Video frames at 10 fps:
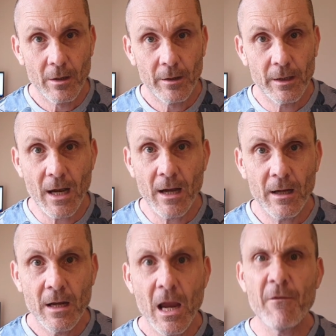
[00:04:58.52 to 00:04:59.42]

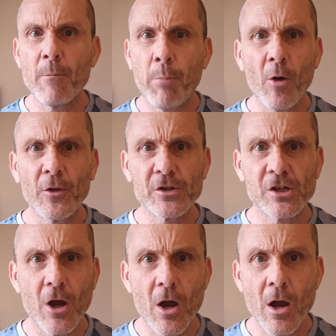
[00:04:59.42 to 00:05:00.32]
Yeah? If it bothers
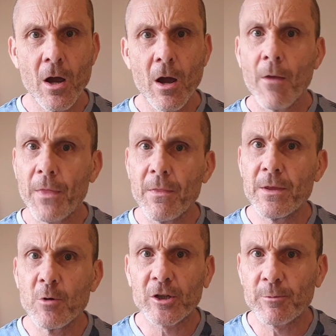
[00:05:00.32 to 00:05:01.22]
you, then
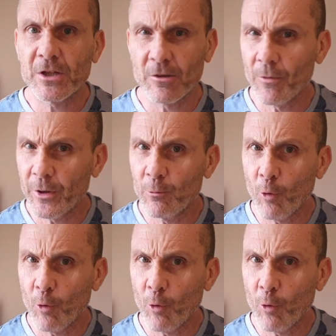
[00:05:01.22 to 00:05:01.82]
there must be something